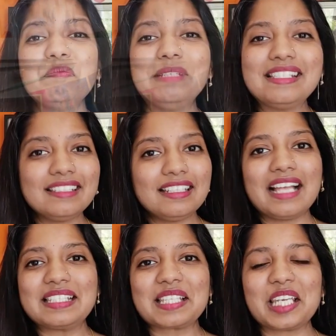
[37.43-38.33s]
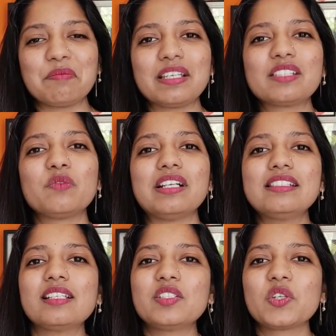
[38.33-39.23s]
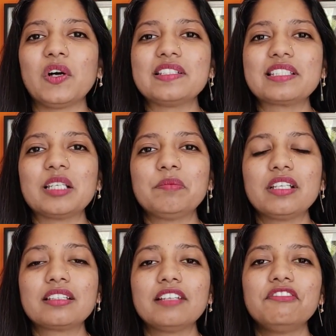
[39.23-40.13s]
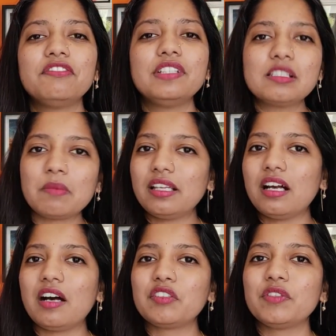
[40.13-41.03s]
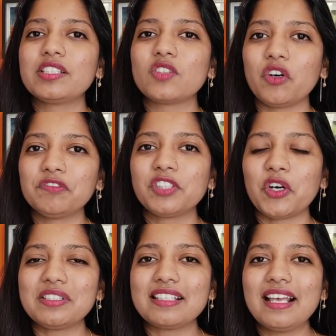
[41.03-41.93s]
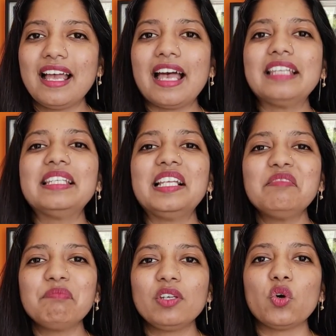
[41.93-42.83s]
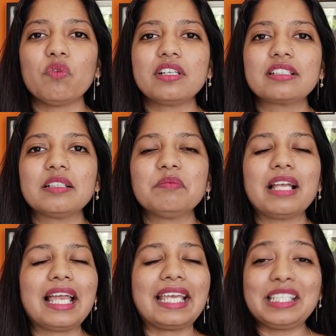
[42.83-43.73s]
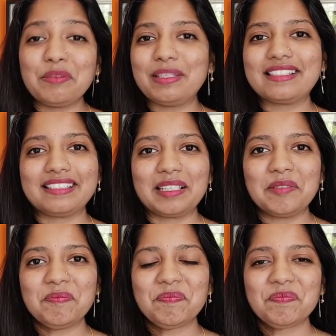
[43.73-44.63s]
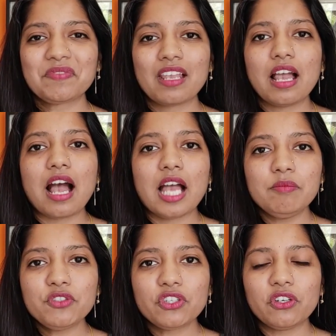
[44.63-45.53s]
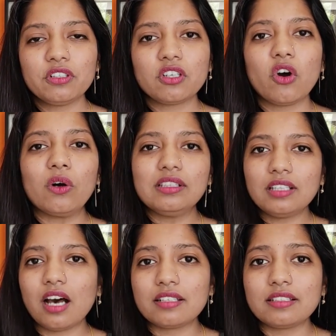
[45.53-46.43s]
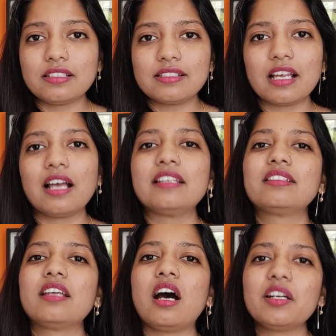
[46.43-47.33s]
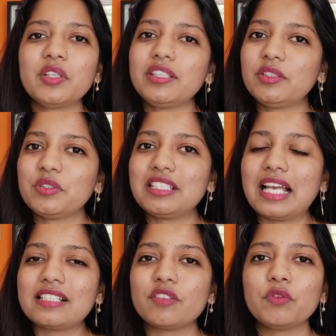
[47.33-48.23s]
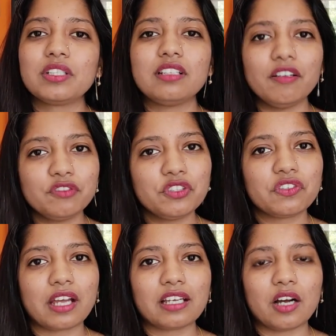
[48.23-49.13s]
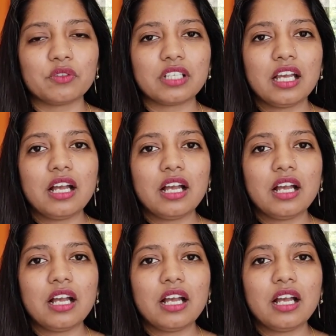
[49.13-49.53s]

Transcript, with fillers: Misty Landscape is one such concept that fills my heart with soft thoughts and helps me overcome any busy day. I'm sure all the artists and the art enthusiasts would love to try out